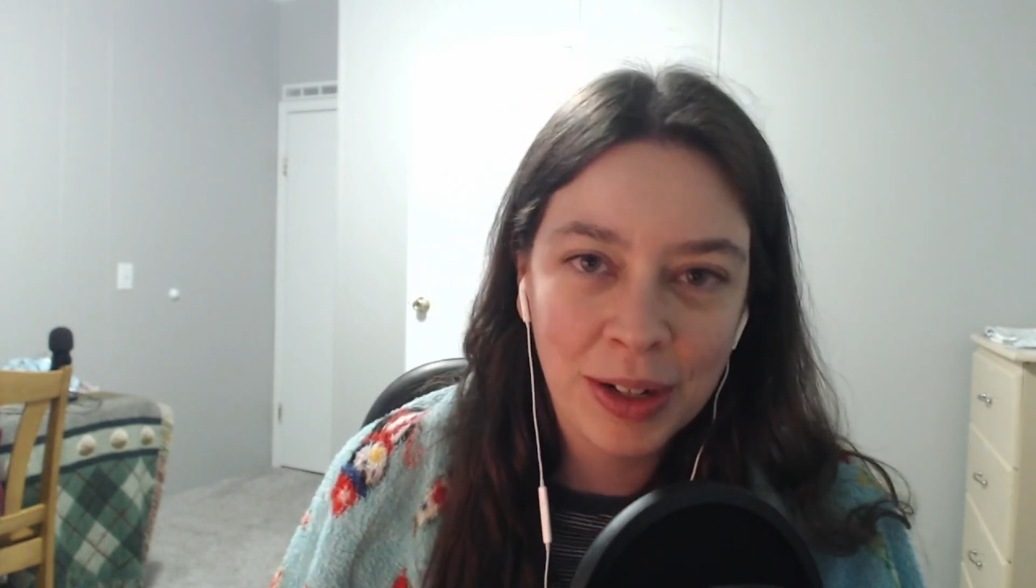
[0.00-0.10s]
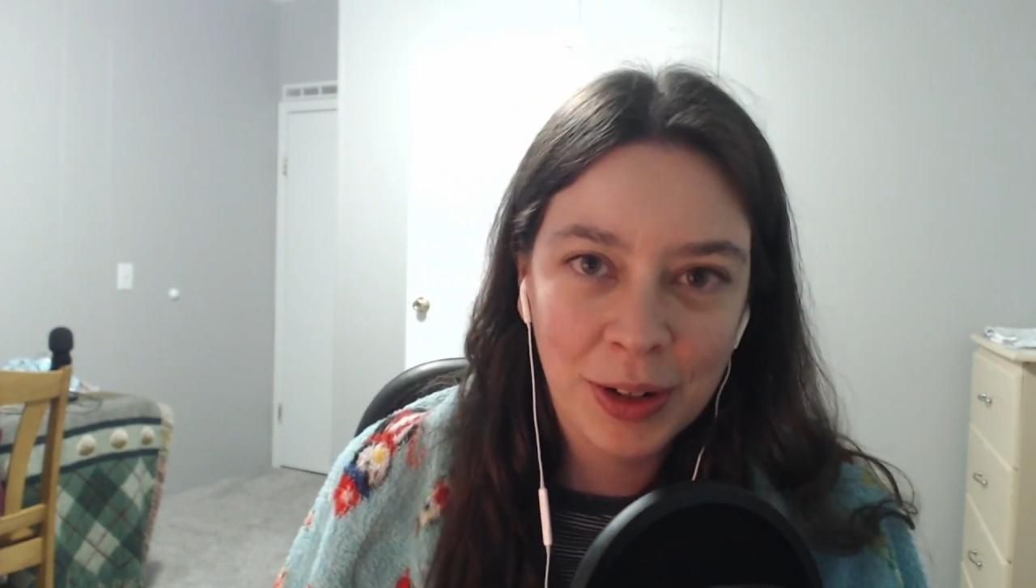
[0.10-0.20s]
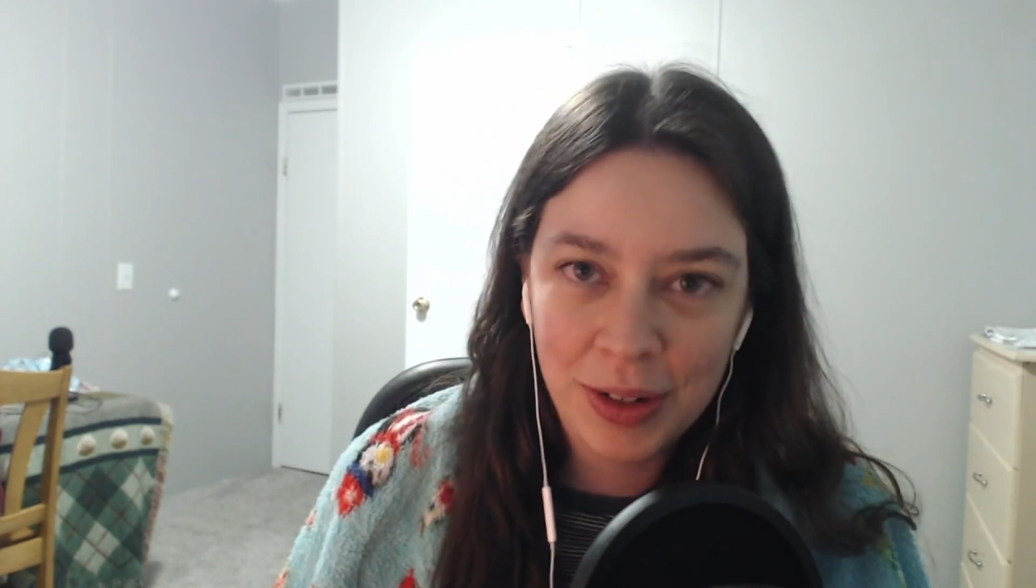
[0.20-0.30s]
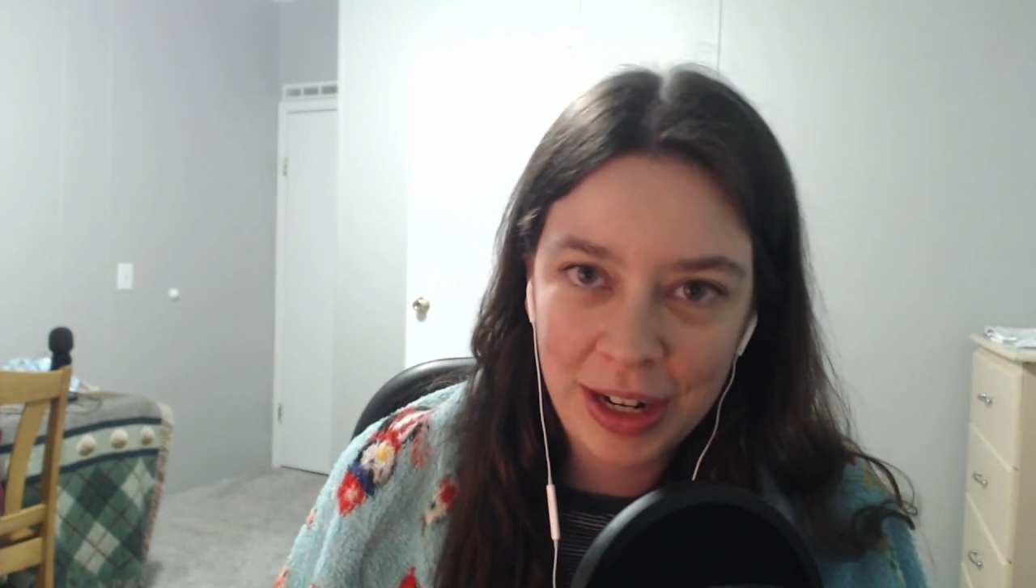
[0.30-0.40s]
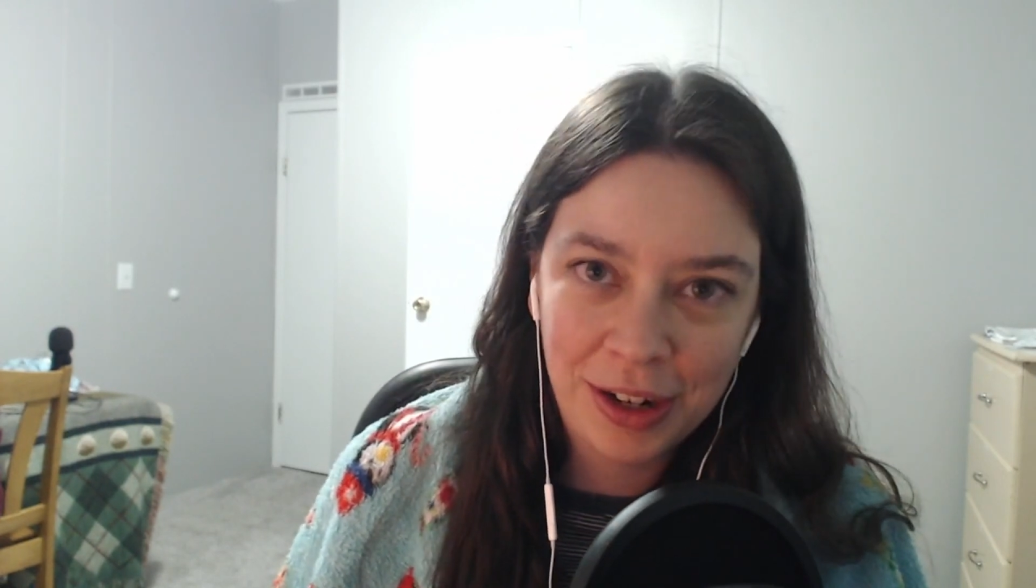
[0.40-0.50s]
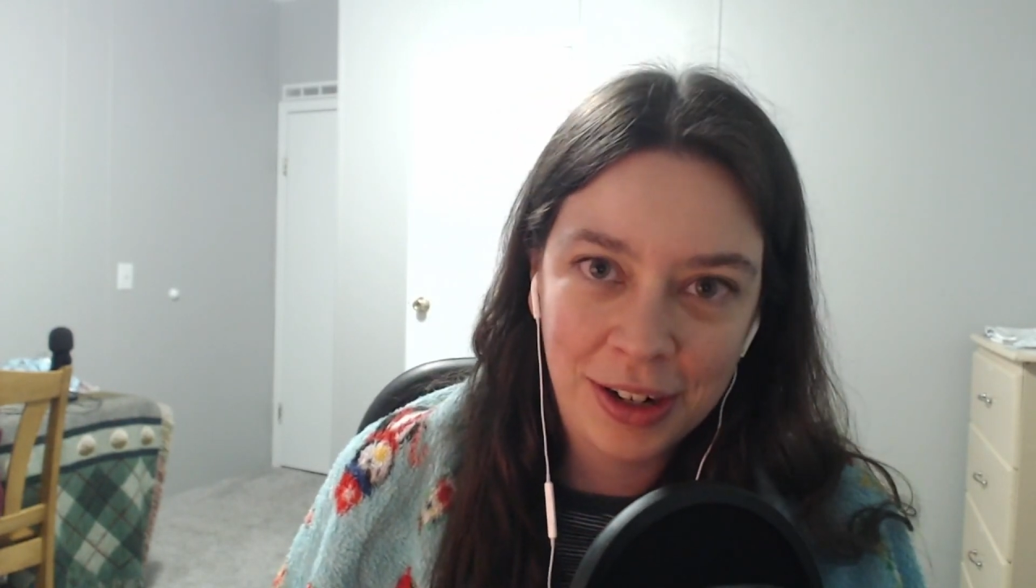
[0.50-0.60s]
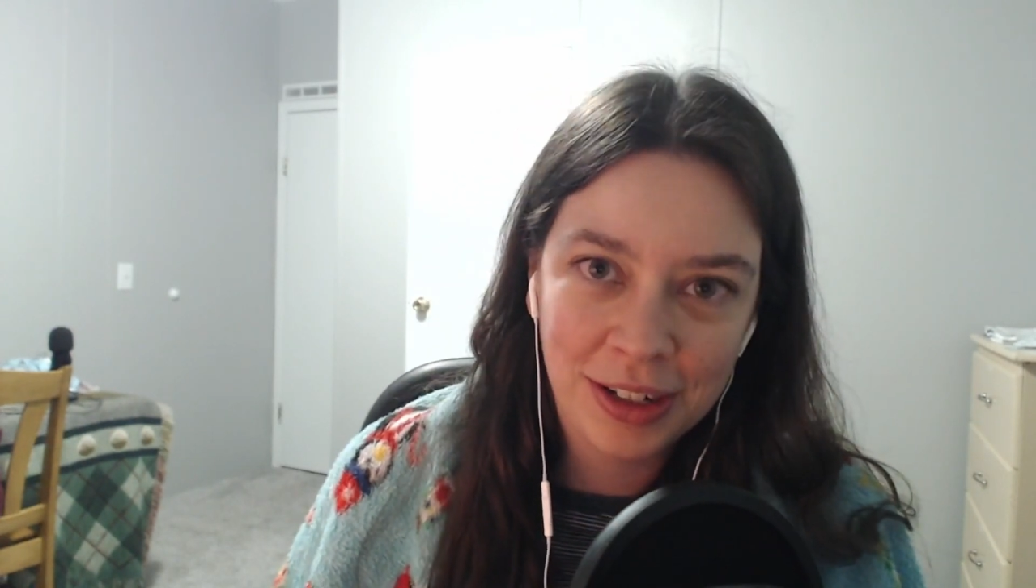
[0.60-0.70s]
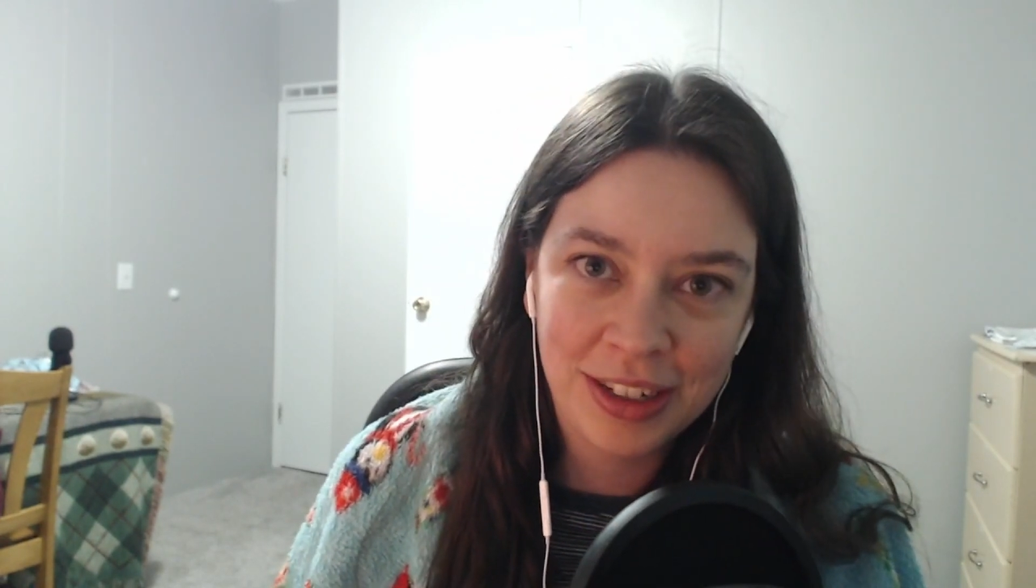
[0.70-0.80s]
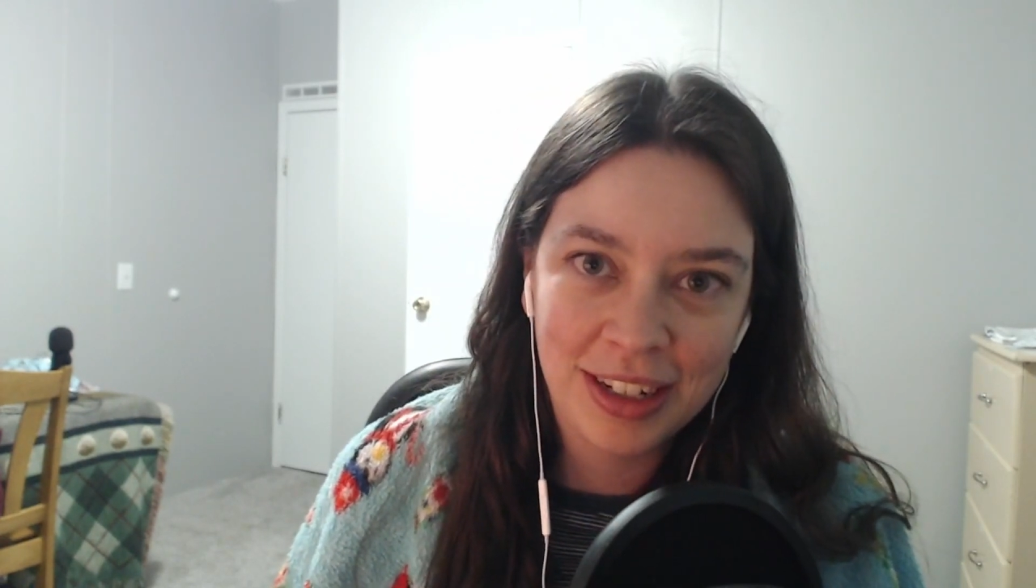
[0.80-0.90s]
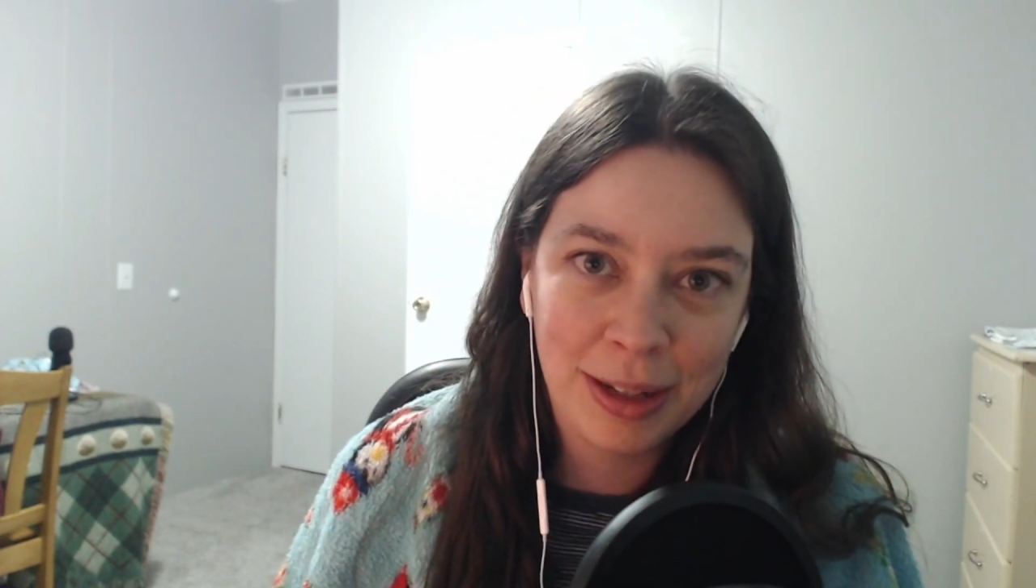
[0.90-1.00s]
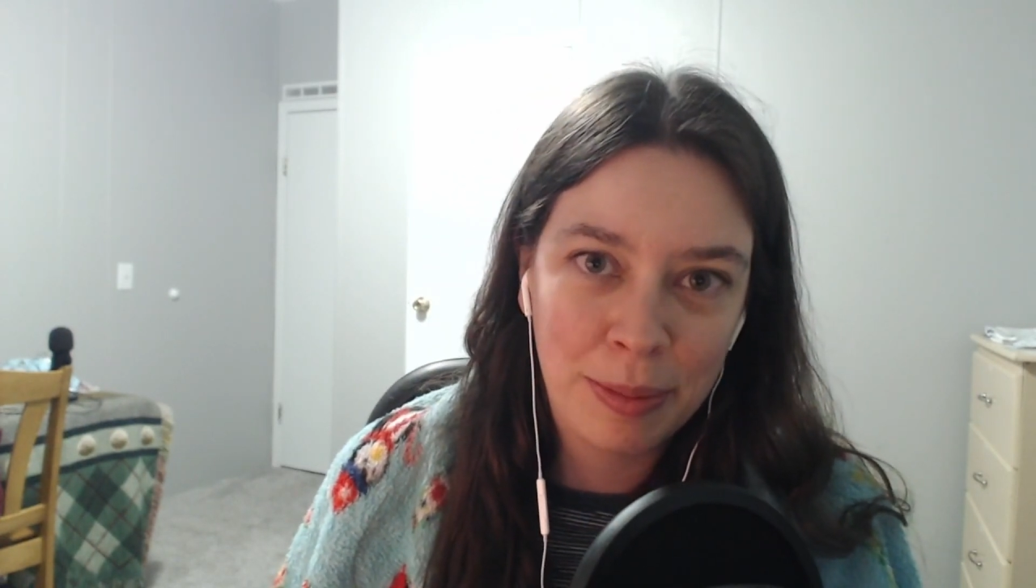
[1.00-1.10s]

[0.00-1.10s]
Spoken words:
creators the